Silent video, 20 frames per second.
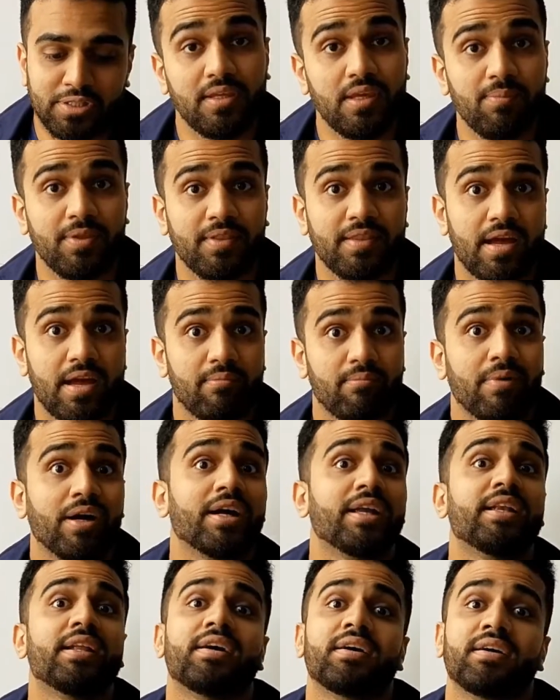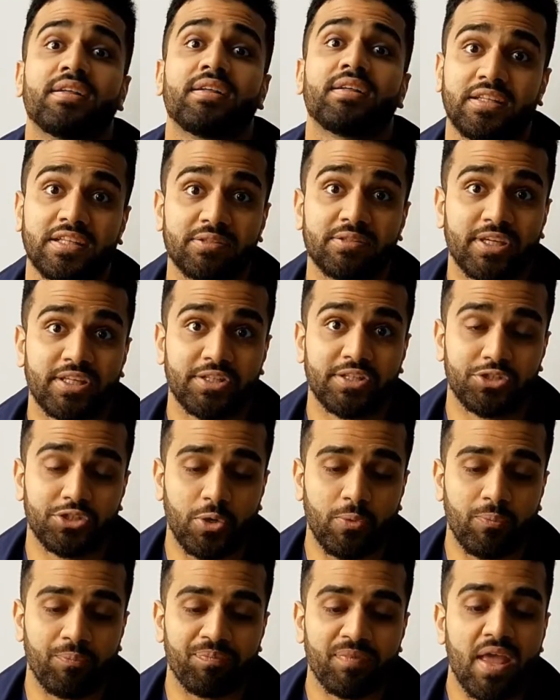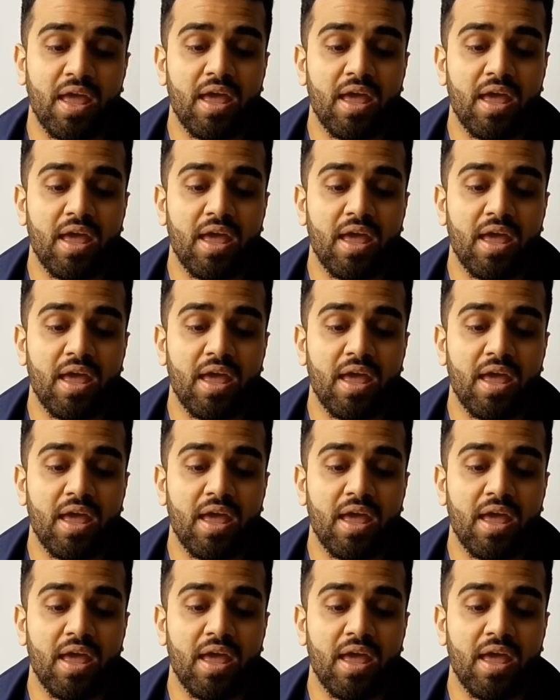Keeping that in mind, let's begin the show.